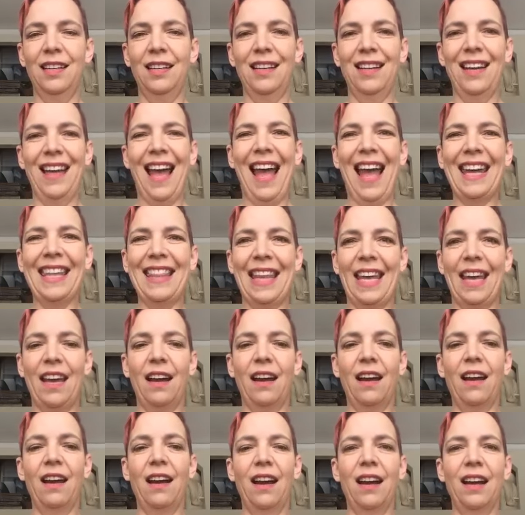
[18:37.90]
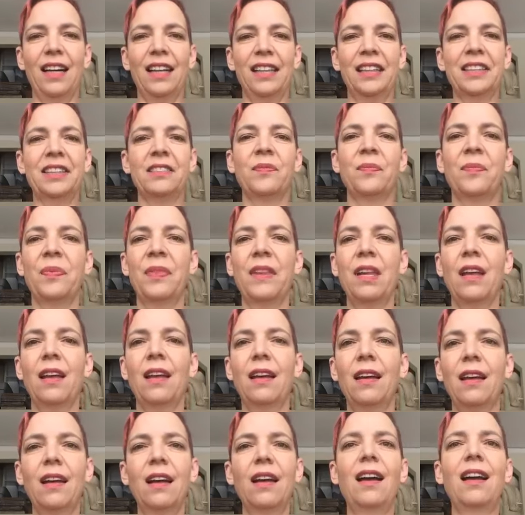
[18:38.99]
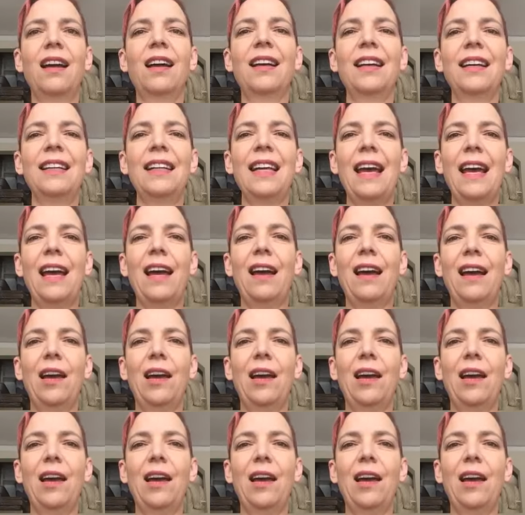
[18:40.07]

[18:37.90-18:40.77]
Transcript: Hi there. Yeah,